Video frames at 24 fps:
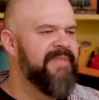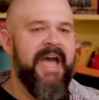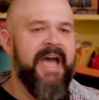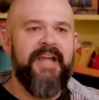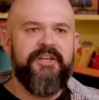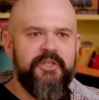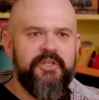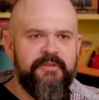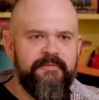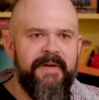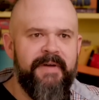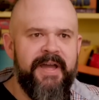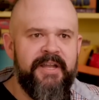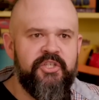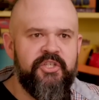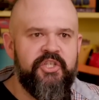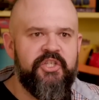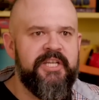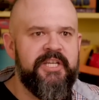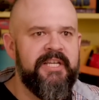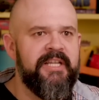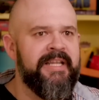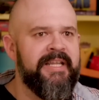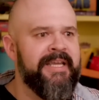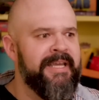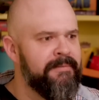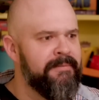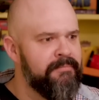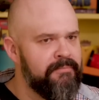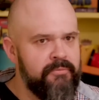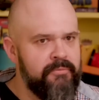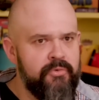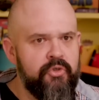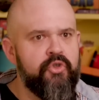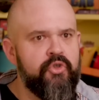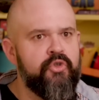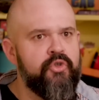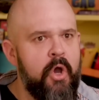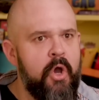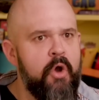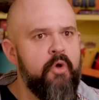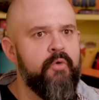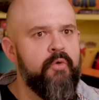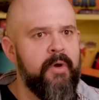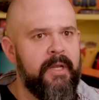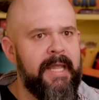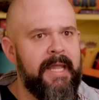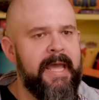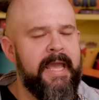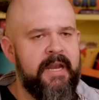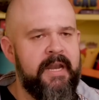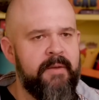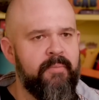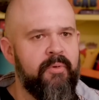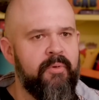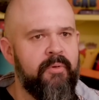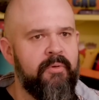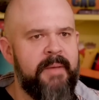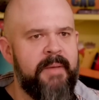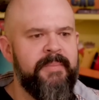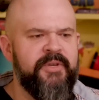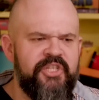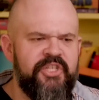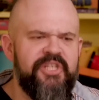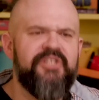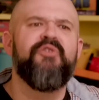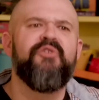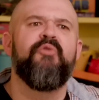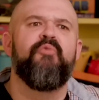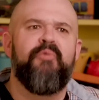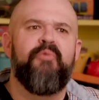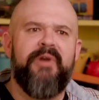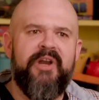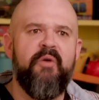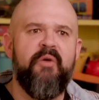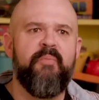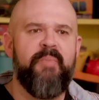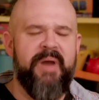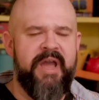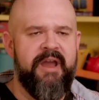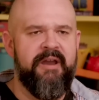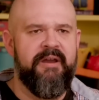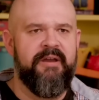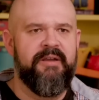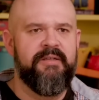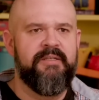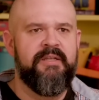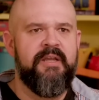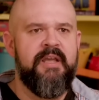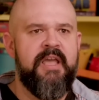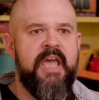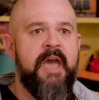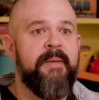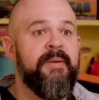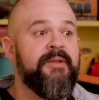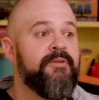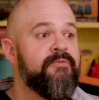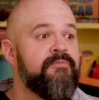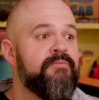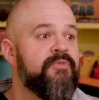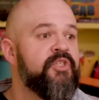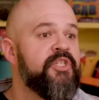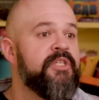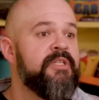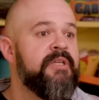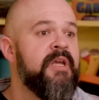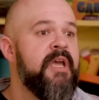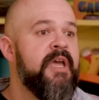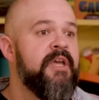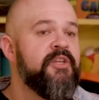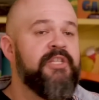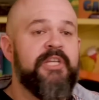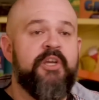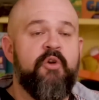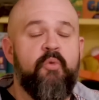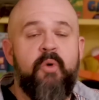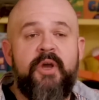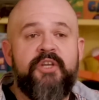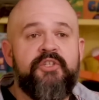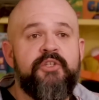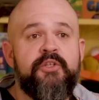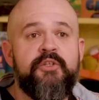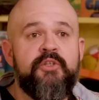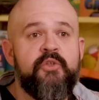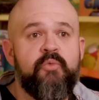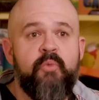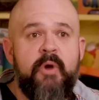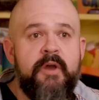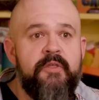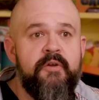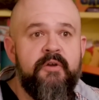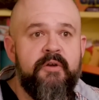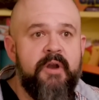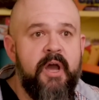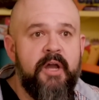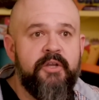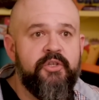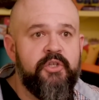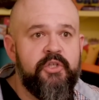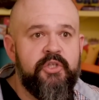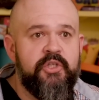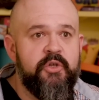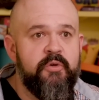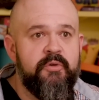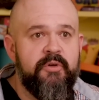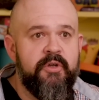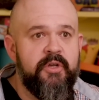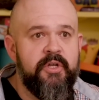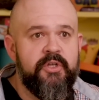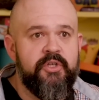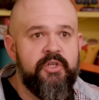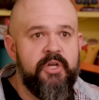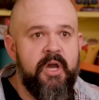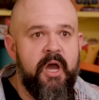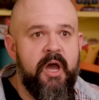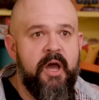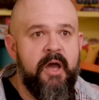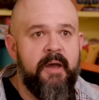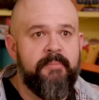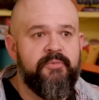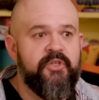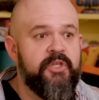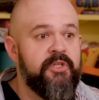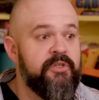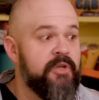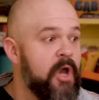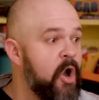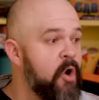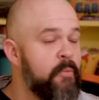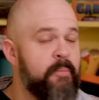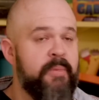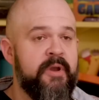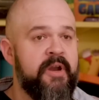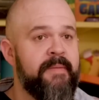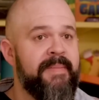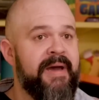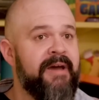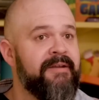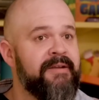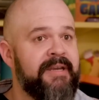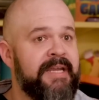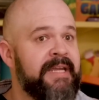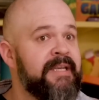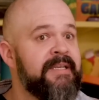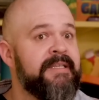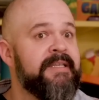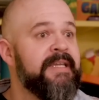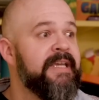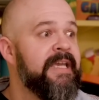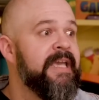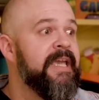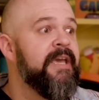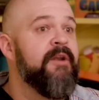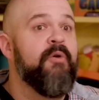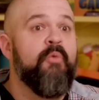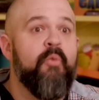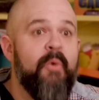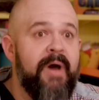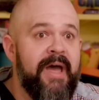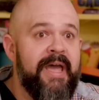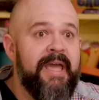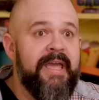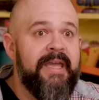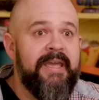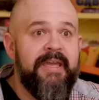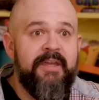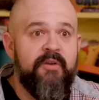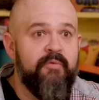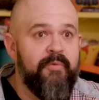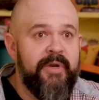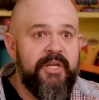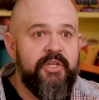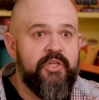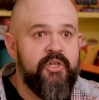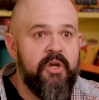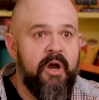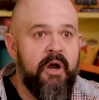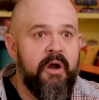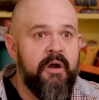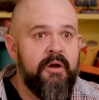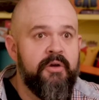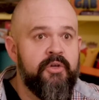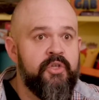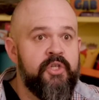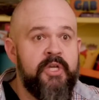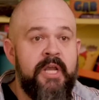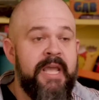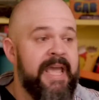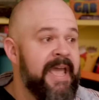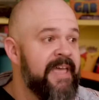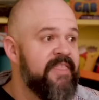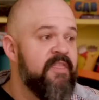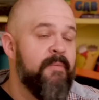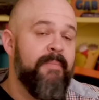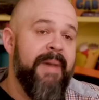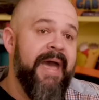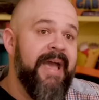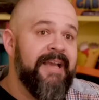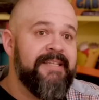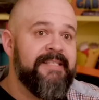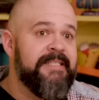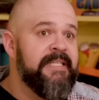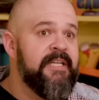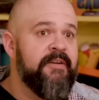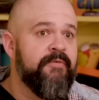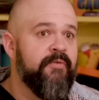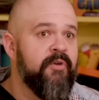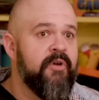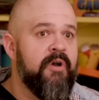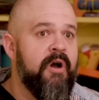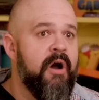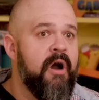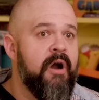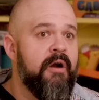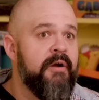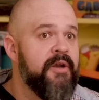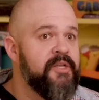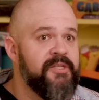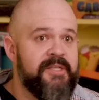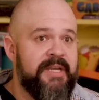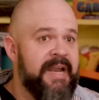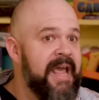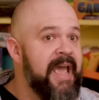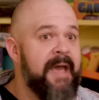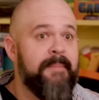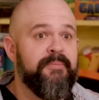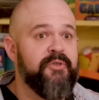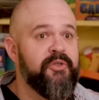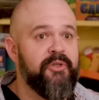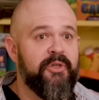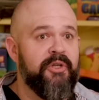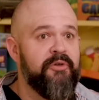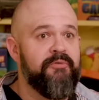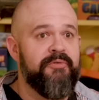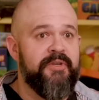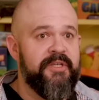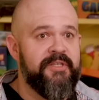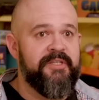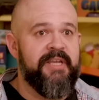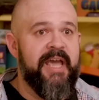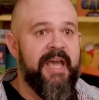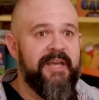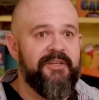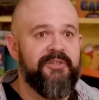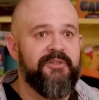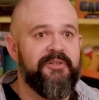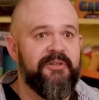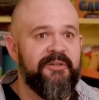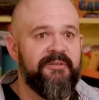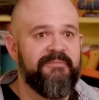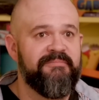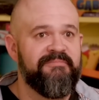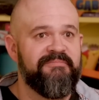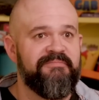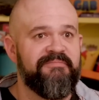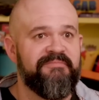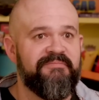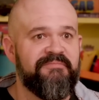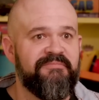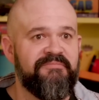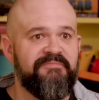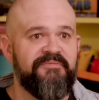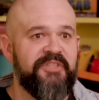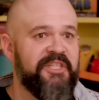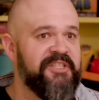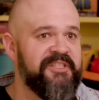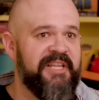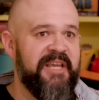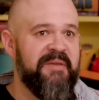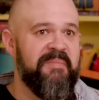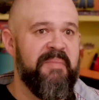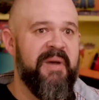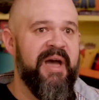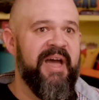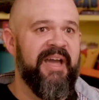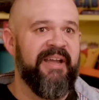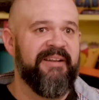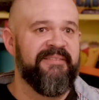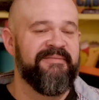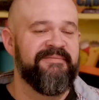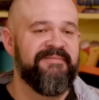I just find Chili so relatable. I mean, she's a real parent. I mean, she questions whether or not she's doing a good job. She's open about needing to get away and recharge. And the backseat of her car is an absolute disaster. Just like mine.